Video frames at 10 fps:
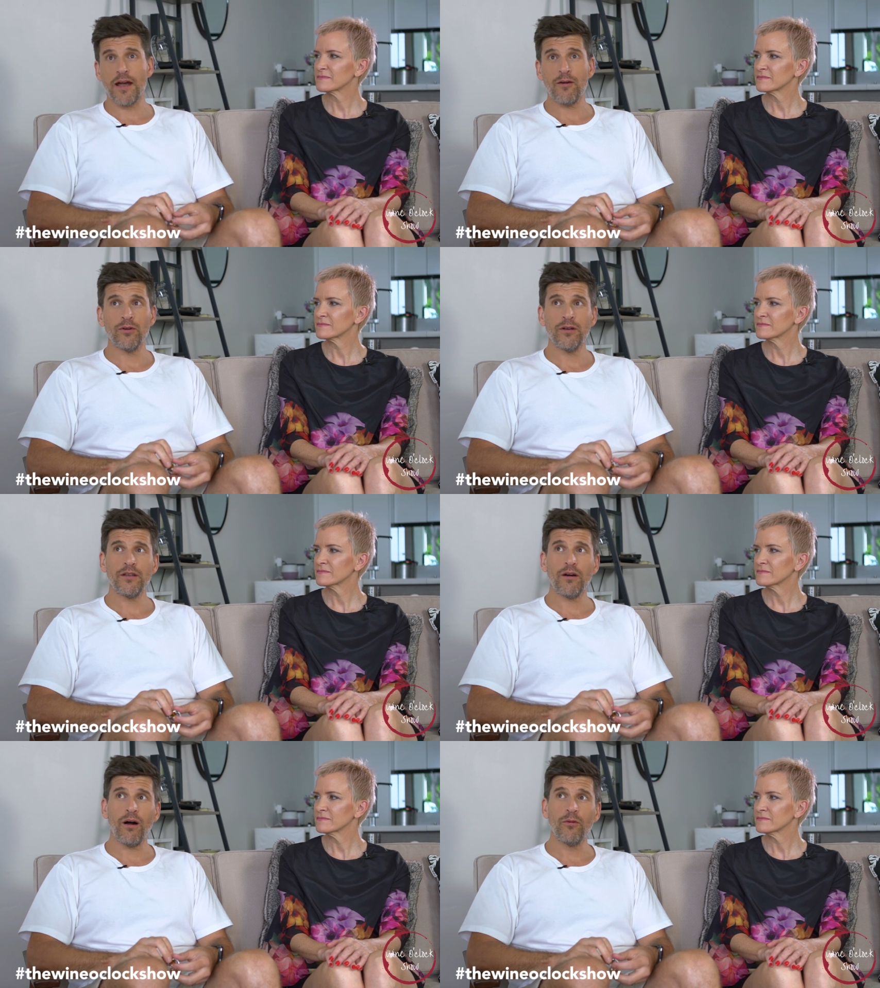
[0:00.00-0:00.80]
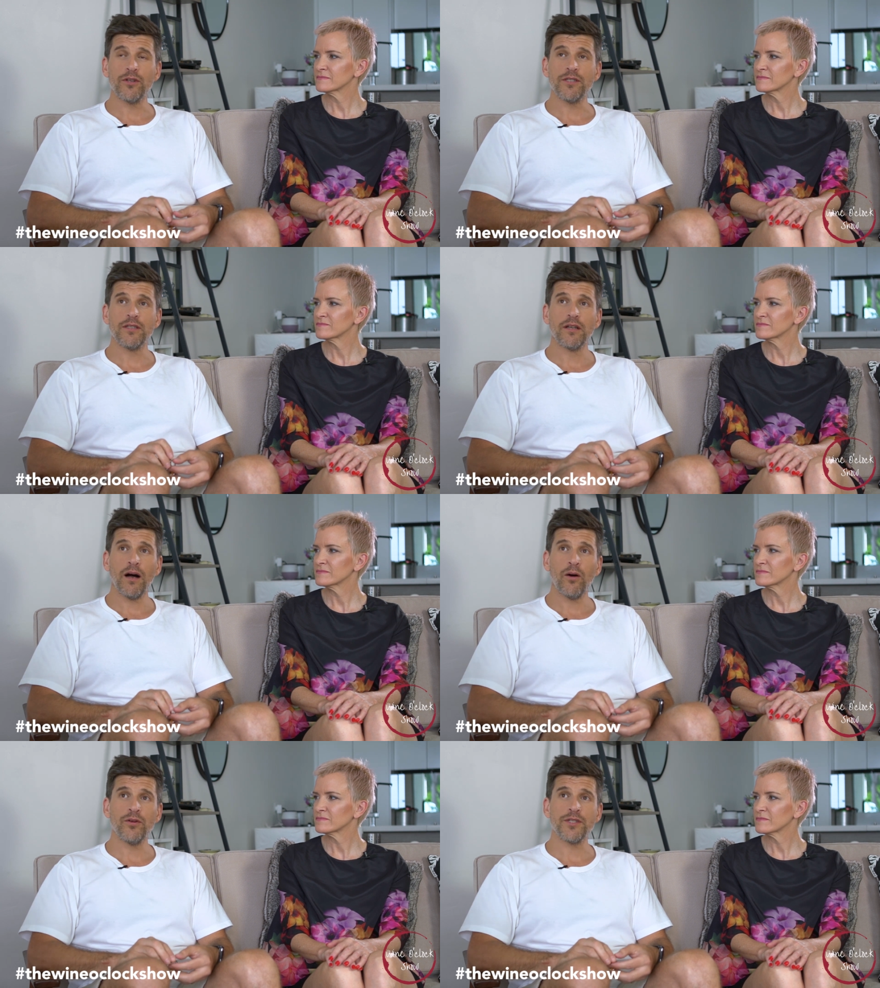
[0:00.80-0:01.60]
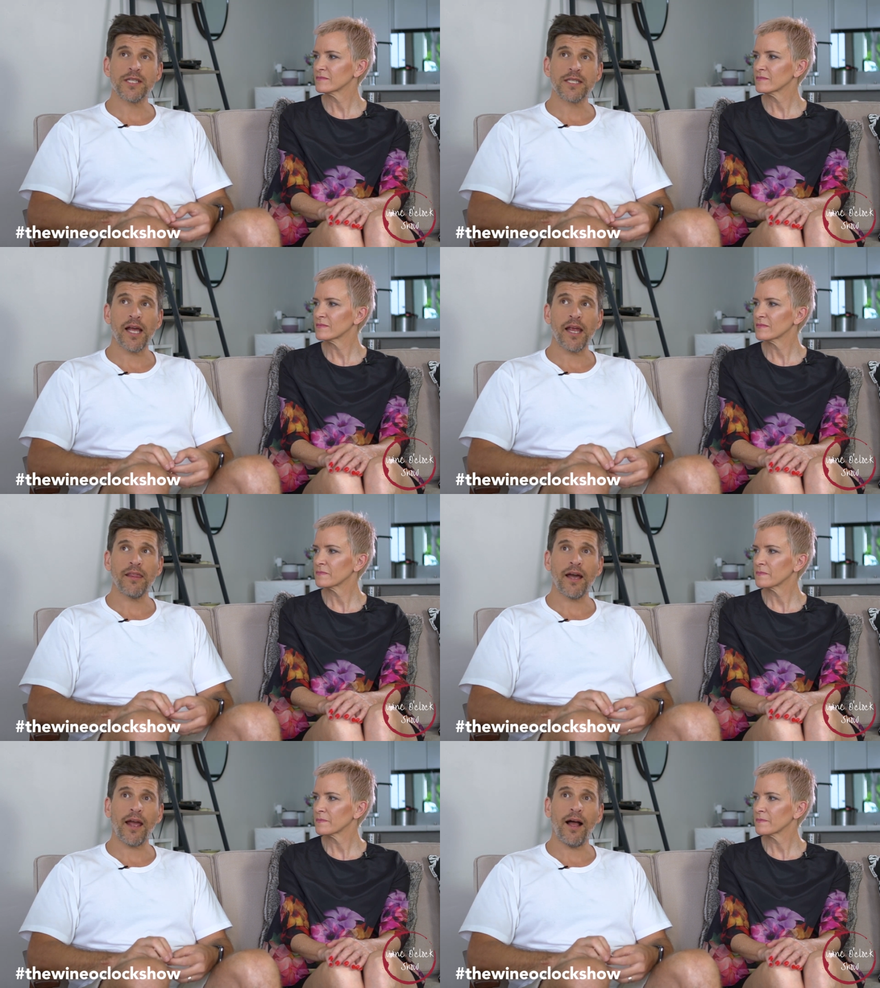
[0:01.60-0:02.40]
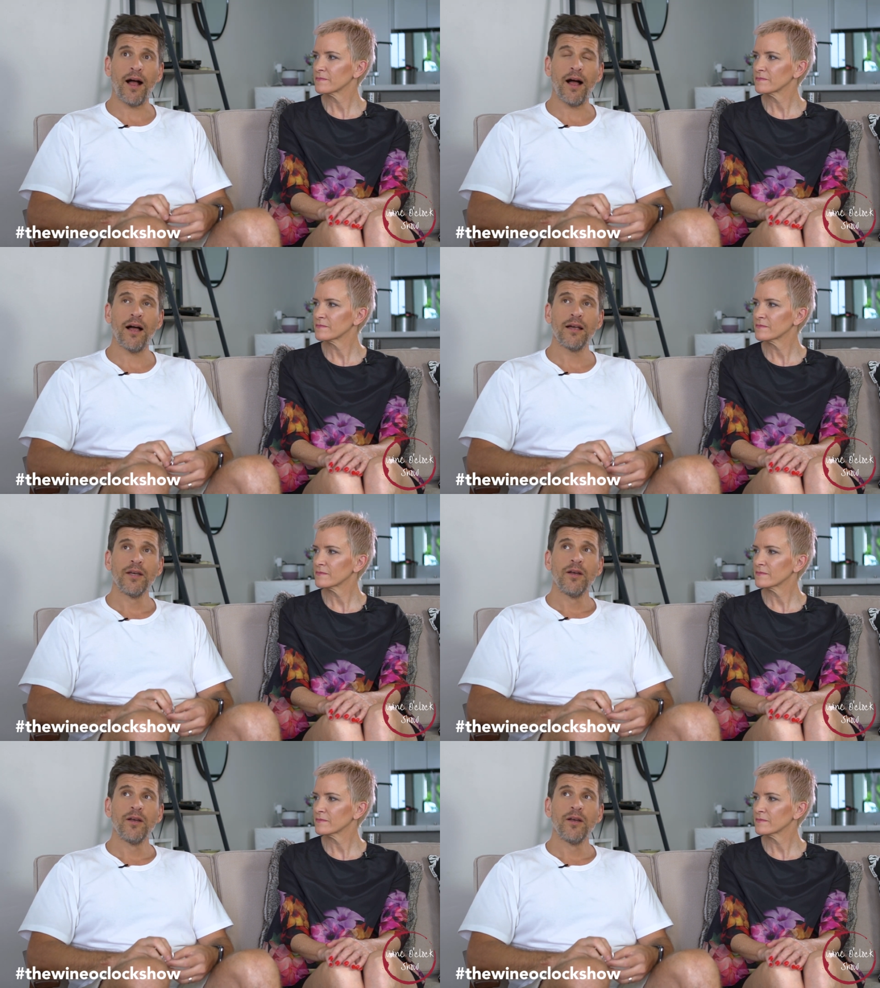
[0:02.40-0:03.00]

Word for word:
Speaker 1: that word. I would. I would just say they are.